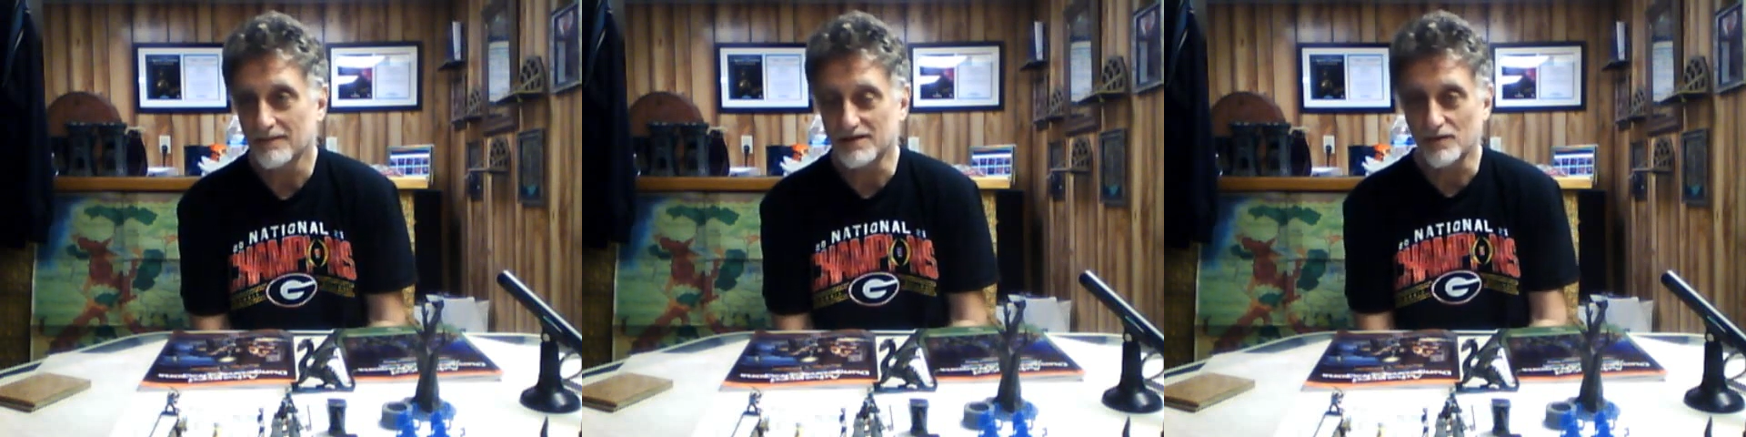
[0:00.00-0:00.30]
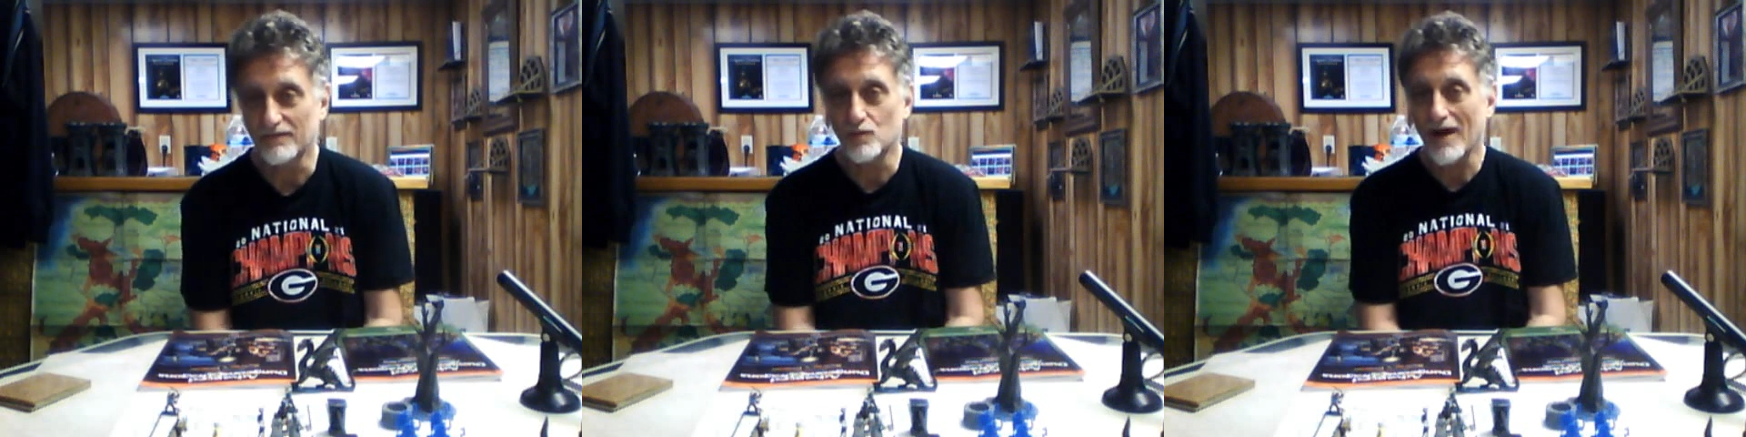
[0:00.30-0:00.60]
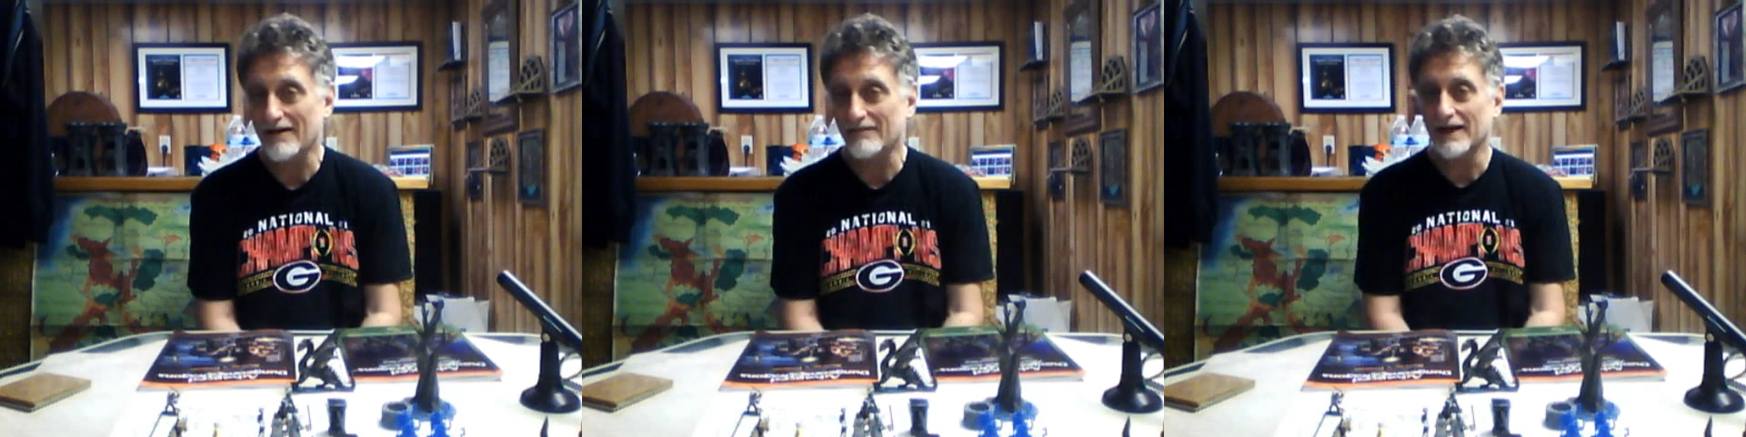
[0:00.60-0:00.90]
so if you
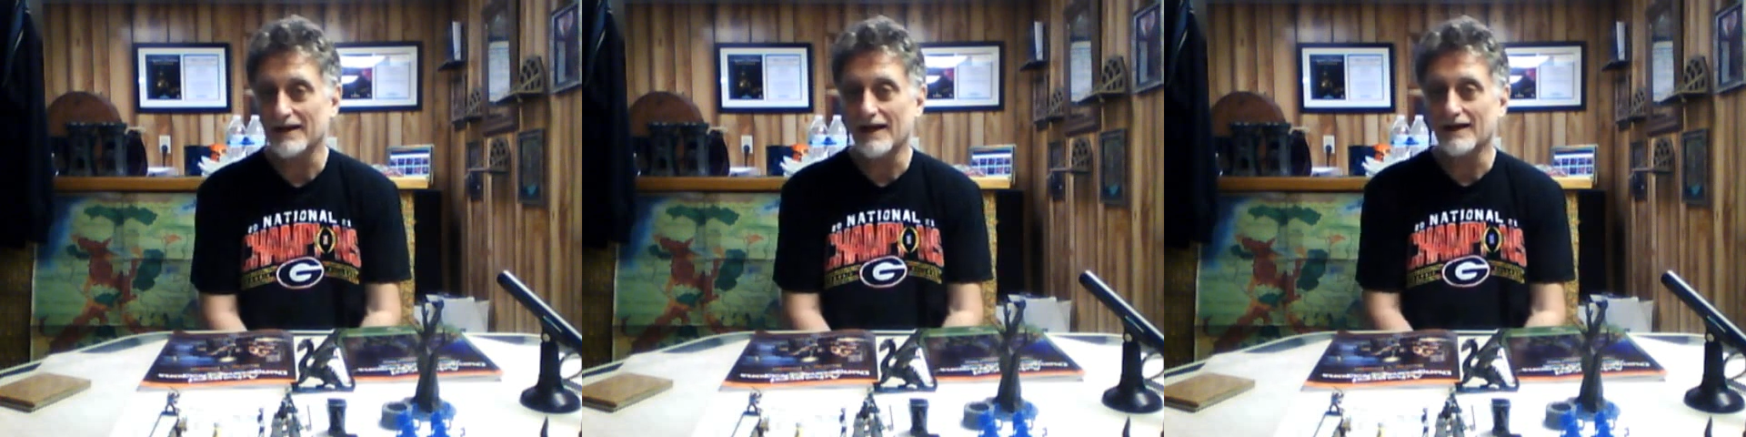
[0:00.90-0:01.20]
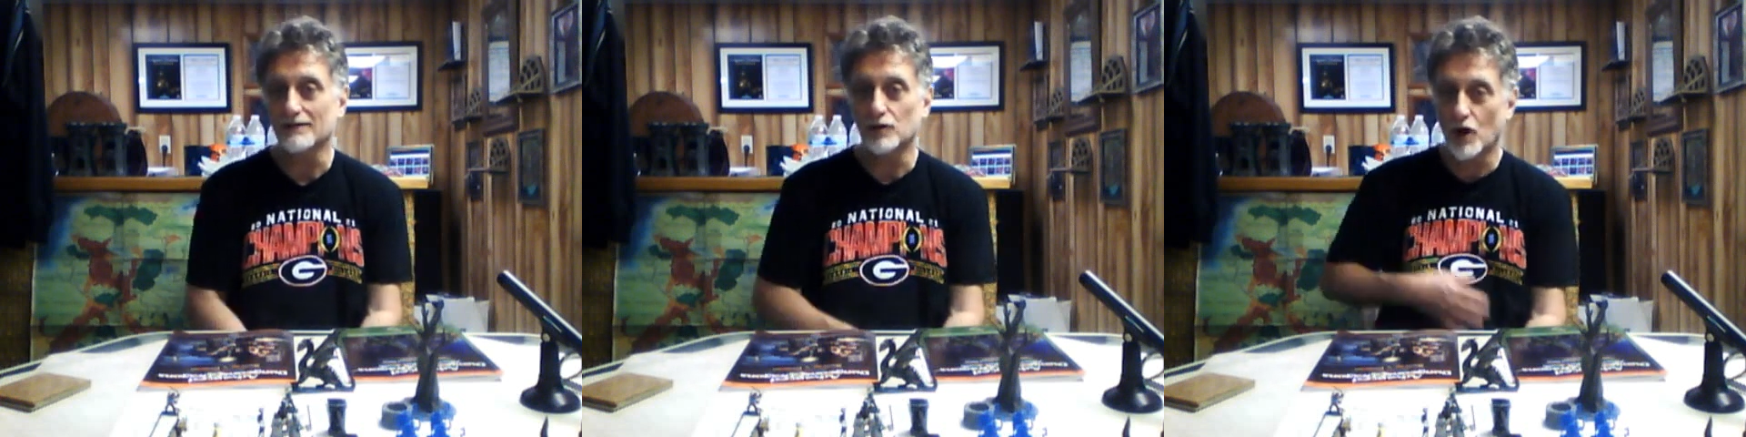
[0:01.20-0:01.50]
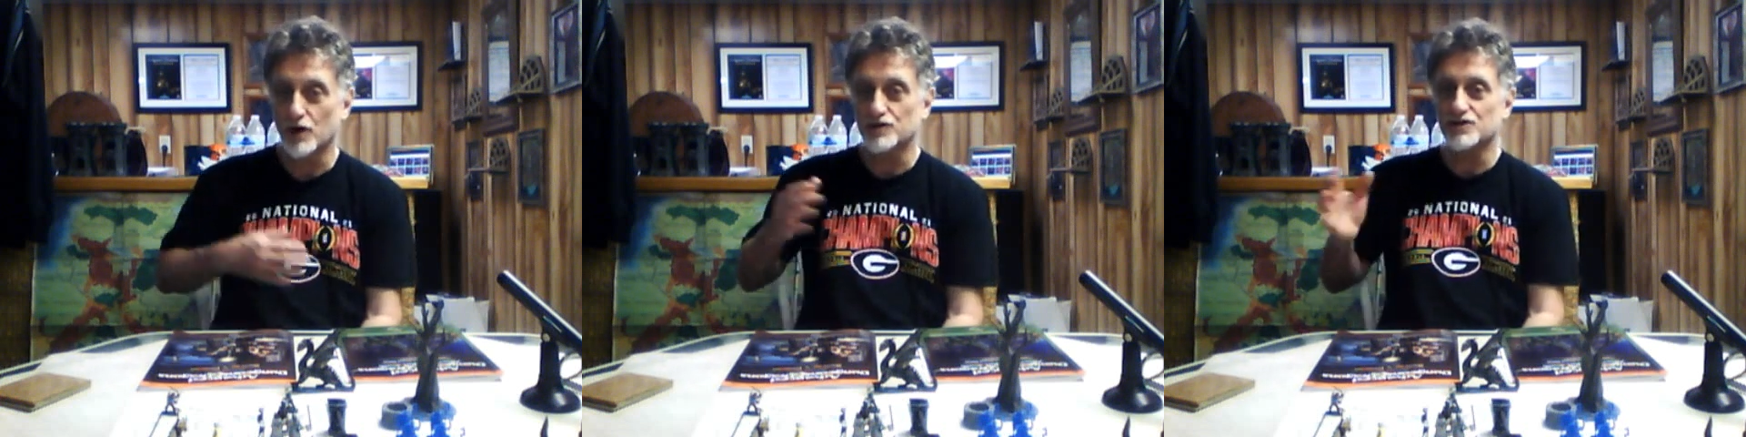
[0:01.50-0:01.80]
have a
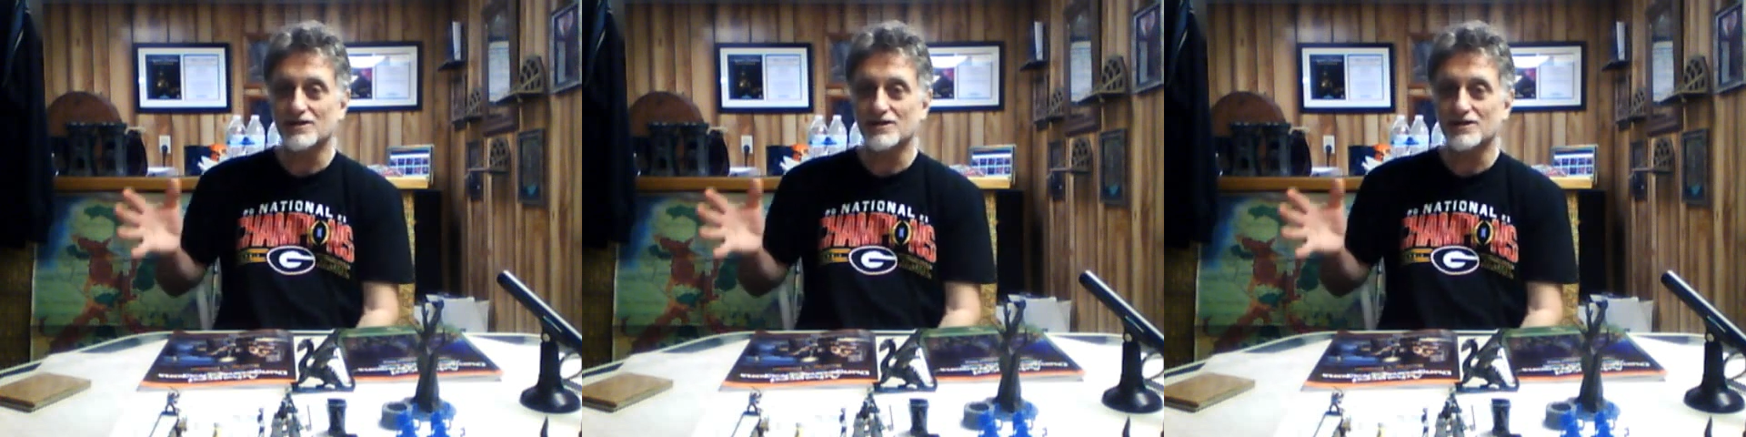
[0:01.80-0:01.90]
large